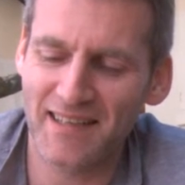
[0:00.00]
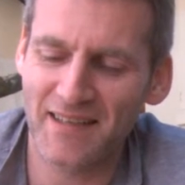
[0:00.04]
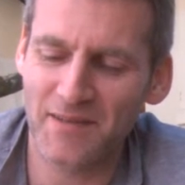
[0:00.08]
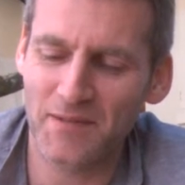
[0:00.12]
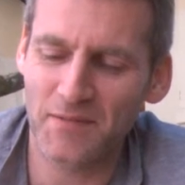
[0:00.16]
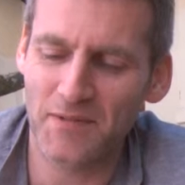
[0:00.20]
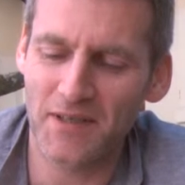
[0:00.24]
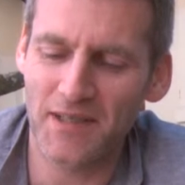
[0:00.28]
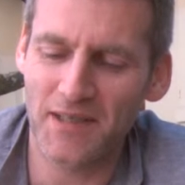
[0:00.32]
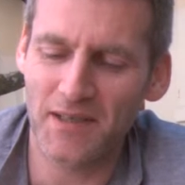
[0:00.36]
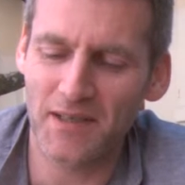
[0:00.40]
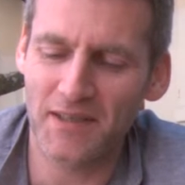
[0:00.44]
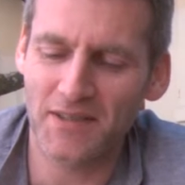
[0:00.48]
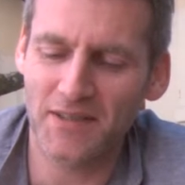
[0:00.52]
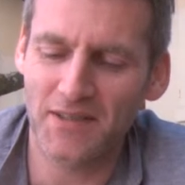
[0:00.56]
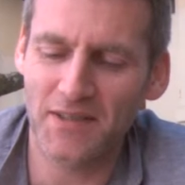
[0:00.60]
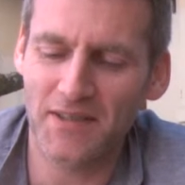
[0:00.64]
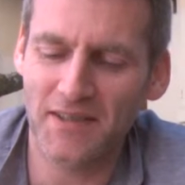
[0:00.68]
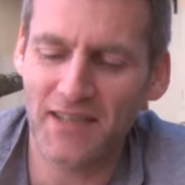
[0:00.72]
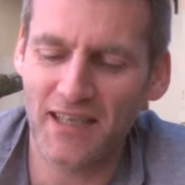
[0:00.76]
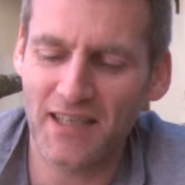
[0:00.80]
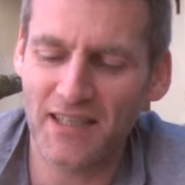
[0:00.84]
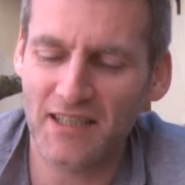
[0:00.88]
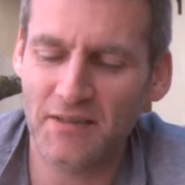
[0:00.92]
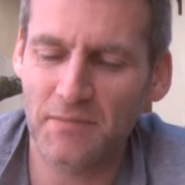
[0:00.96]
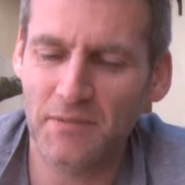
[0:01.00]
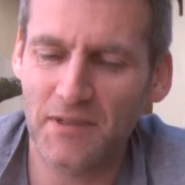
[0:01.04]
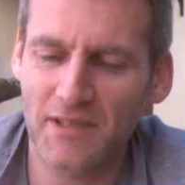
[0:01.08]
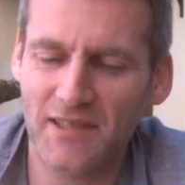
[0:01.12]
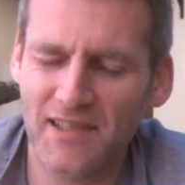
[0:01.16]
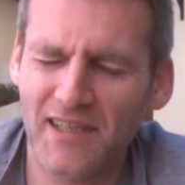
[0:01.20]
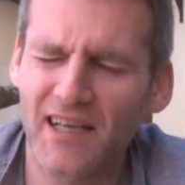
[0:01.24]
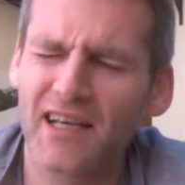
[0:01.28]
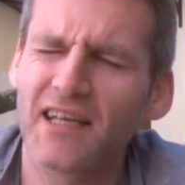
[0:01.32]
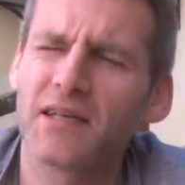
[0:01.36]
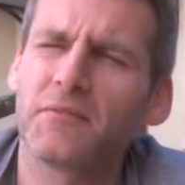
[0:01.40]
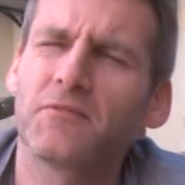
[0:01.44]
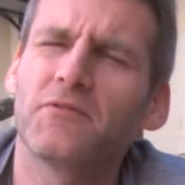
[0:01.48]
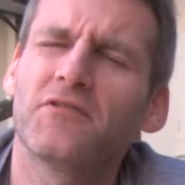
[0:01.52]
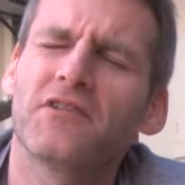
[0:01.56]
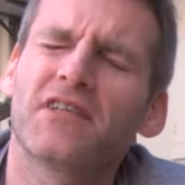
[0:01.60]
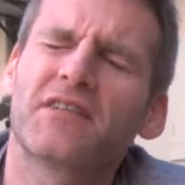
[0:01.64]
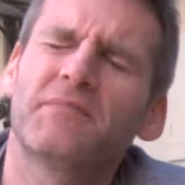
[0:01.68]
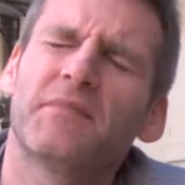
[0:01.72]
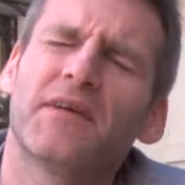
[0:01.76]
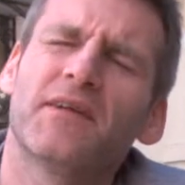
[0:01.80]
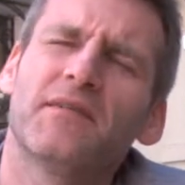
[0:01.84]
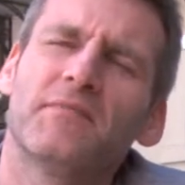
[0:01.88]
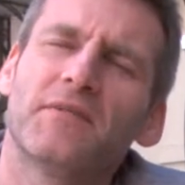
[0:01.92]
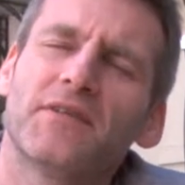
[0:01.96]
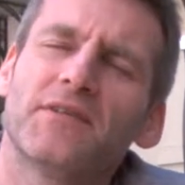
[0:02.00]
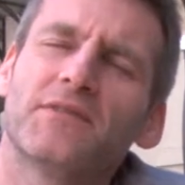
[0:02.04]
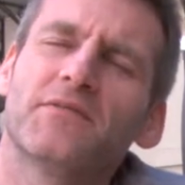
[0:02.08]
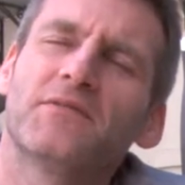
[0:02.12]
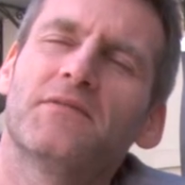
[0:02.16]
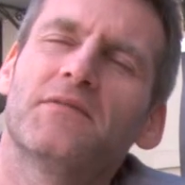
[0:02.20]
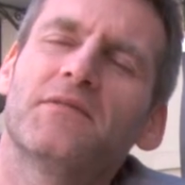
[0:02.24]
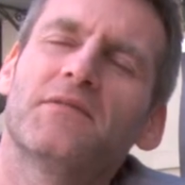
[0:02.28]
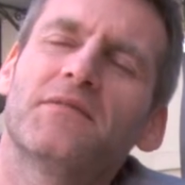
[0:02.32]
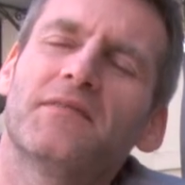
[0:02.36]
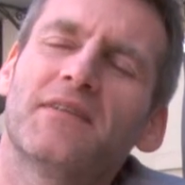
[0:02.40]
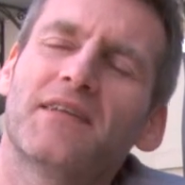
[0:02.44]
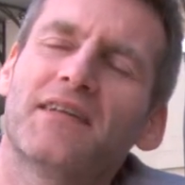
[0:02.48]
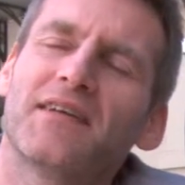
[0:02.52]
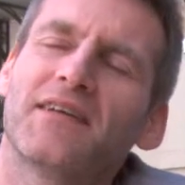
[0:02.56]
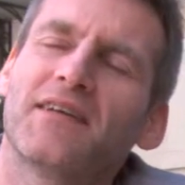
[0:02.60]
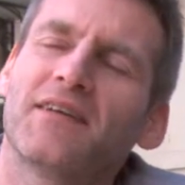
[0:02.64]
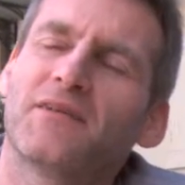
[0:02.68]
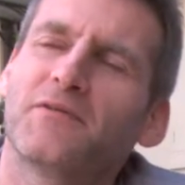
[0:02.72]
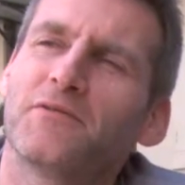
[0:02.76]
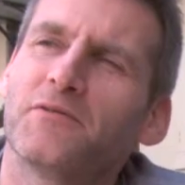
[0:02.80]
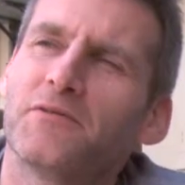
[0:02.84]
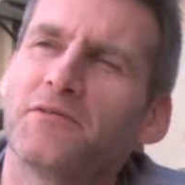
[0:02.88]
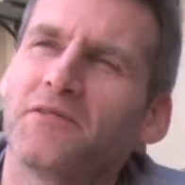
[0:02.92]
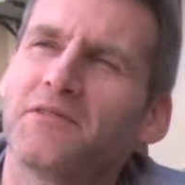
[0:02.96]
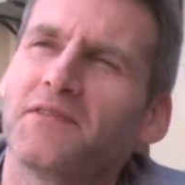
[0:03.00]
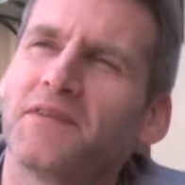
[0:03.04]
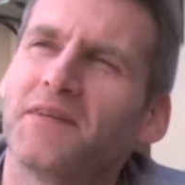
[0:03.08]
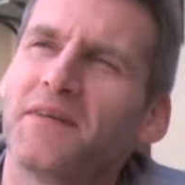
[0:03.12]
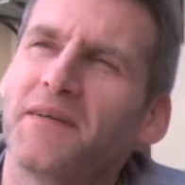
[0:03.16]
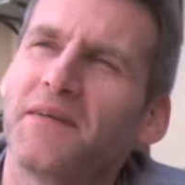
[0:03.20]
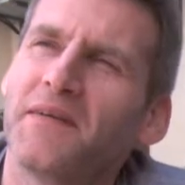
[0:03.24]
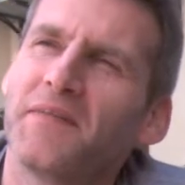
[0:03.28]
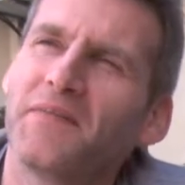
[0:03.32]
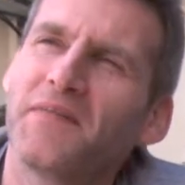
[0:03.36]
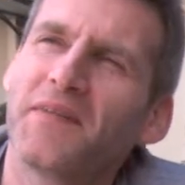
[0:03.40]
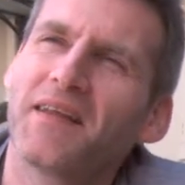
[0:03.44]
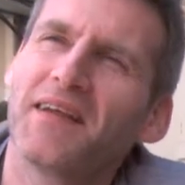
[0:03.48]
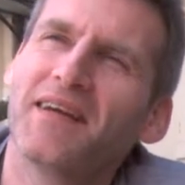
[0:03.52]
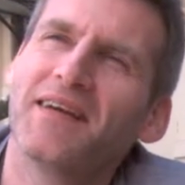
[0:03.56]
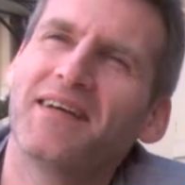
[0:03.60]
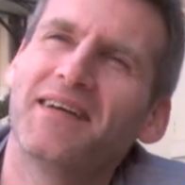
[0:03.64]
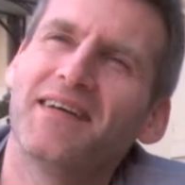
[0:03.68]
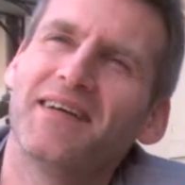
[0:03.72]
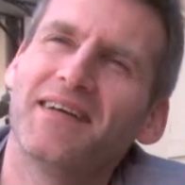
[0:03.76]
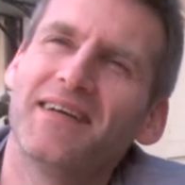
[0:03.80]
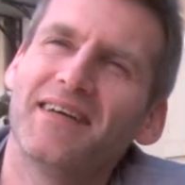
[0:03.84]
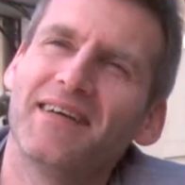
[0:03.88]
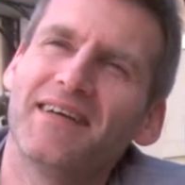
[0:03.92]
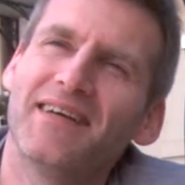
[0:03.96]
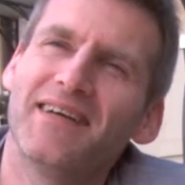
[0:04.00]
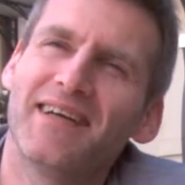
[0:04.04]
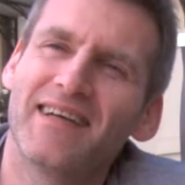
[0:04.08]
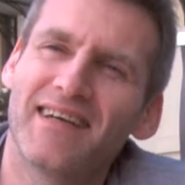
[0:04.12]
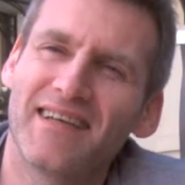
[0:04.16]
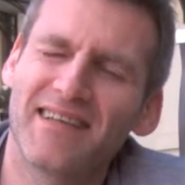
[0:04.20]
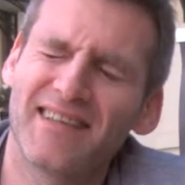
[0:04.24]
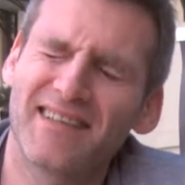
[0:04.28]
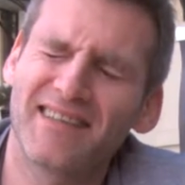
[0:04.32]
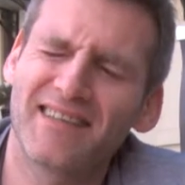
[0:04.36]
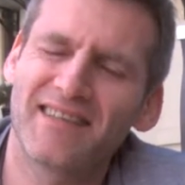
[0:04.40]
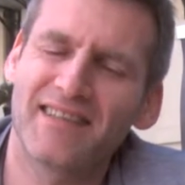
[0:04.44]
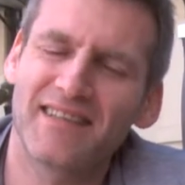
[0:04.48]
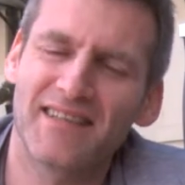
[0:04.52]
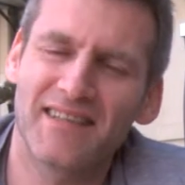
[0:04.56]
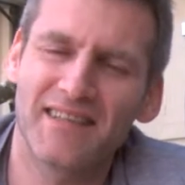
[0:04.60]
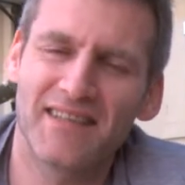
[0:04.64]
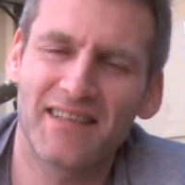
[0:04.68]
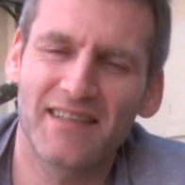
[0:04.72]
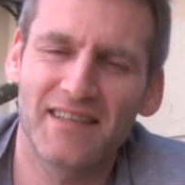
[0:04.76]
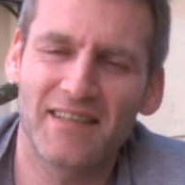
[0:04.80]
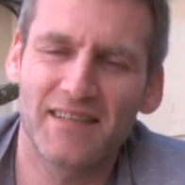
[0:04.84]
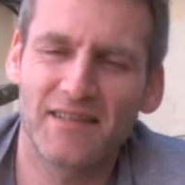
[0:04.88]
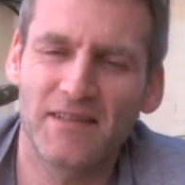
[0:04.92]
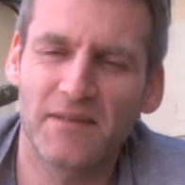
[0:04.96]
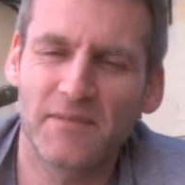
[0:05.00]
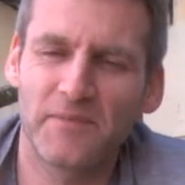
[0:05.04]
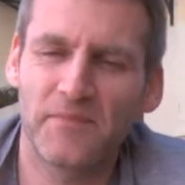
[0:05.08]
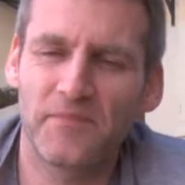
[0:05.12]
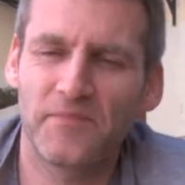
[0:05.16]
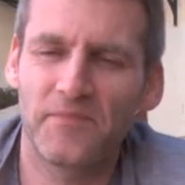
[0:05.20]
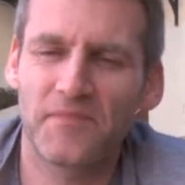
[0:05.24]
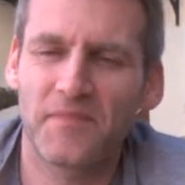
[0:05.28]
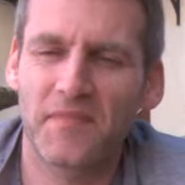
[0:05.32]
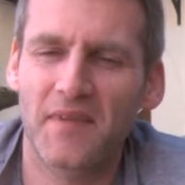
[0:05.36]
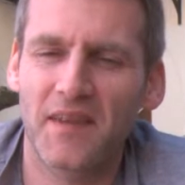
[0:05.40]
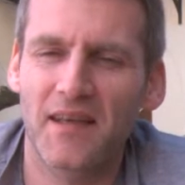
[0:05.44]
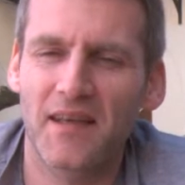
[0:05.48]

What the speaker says: it turned out to be slightly more experimental than I thought, as the